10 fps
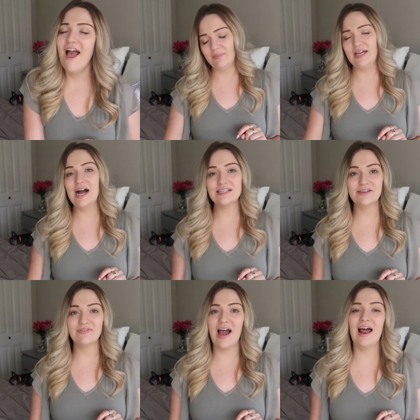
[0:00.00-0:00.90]
And because
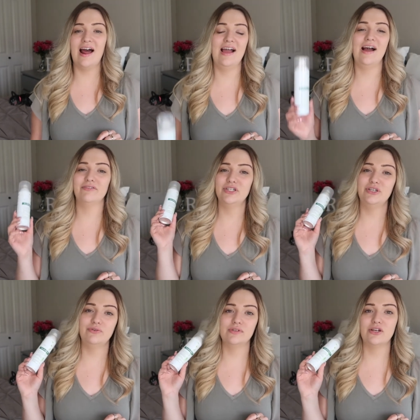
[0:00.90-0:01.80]
of that, I have to
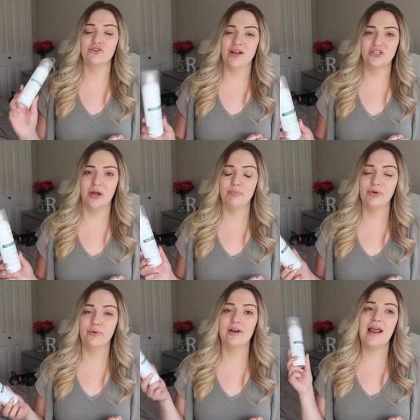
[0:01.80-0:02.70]
use dry
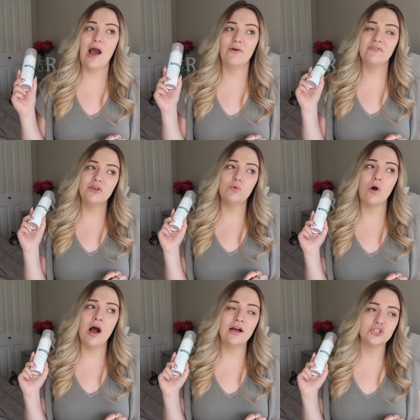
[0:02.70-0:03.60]
shampoo. Now, if you
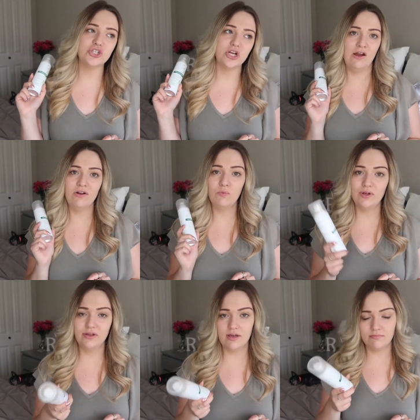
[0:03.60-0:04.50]
watch Erin
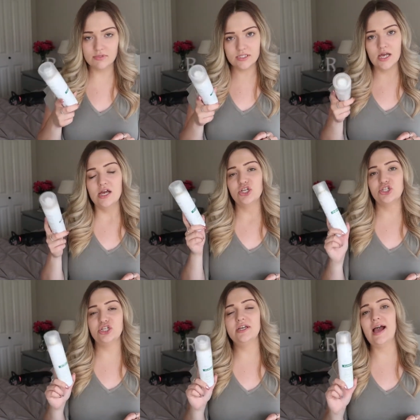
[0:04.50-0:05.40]
Williams,
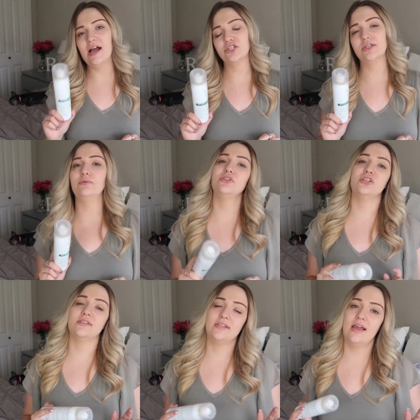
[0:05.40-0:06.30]
she actually was
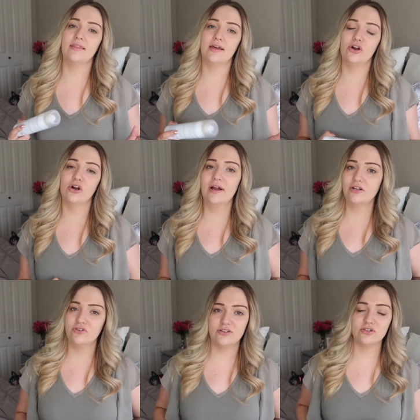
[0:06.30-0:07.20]
just saying that her
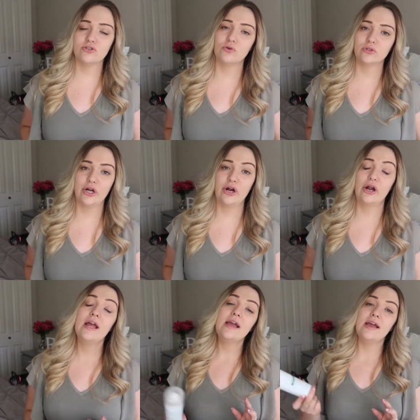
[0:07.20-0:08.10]
hairdresser told
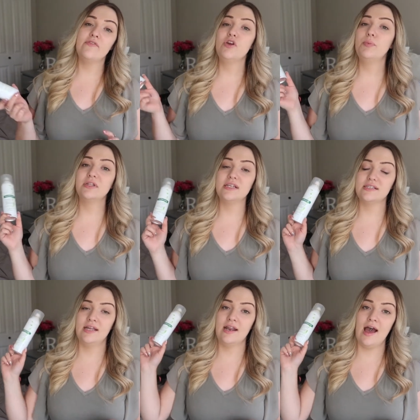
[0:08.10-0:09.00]
her, if you put
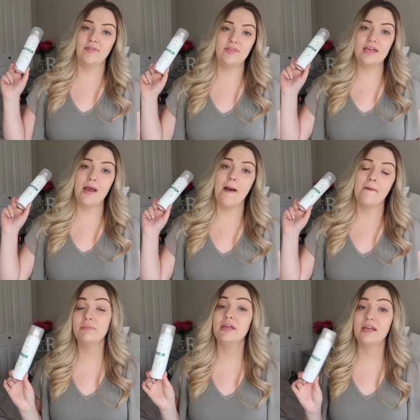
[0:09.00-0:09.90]
this in at the,
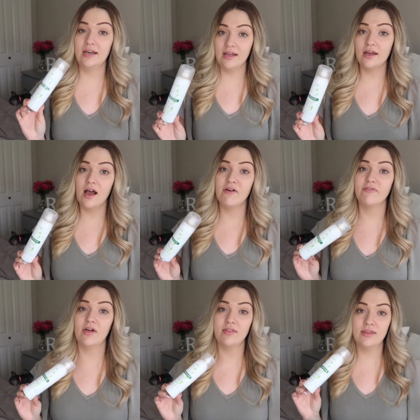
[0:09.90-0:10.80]
the beginning
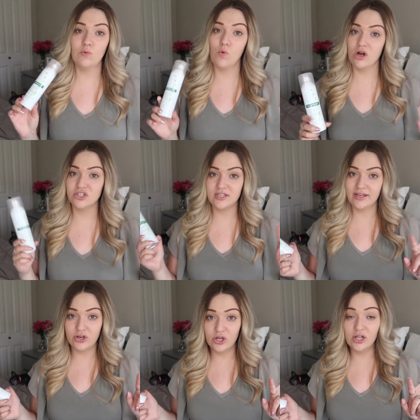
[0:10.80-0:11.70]
of the wash
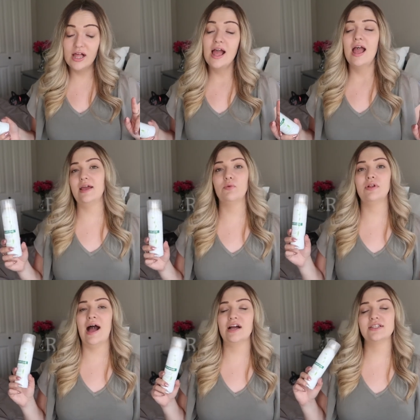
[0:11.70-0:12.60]
cycle, it
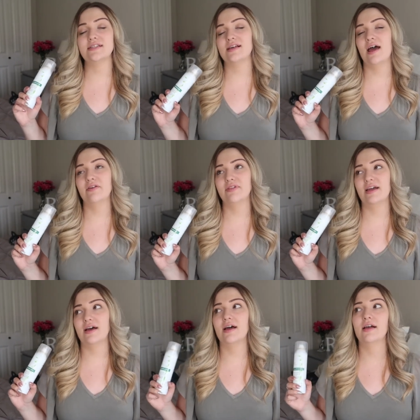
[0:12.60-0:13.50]
will act as kind of
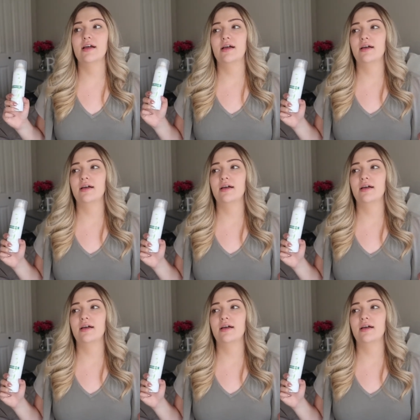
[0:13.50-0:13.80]
like a